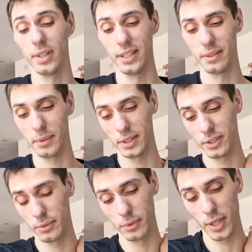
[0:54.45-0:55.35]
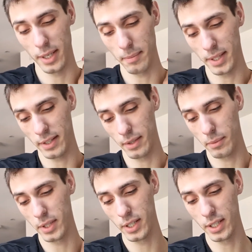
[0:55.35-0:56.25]
Well, so today, Monday,
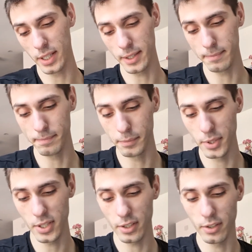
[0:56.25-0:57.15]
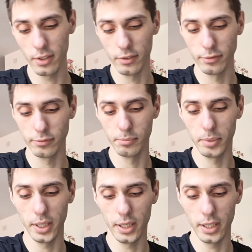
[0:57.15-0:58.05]
we started off
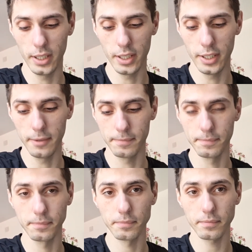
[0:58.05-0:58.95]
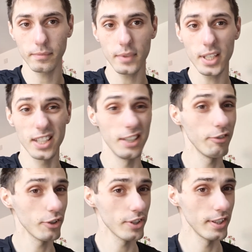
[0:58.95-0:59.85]
by
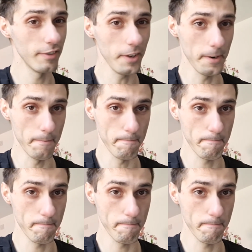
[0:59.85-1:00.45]
defrosting the van.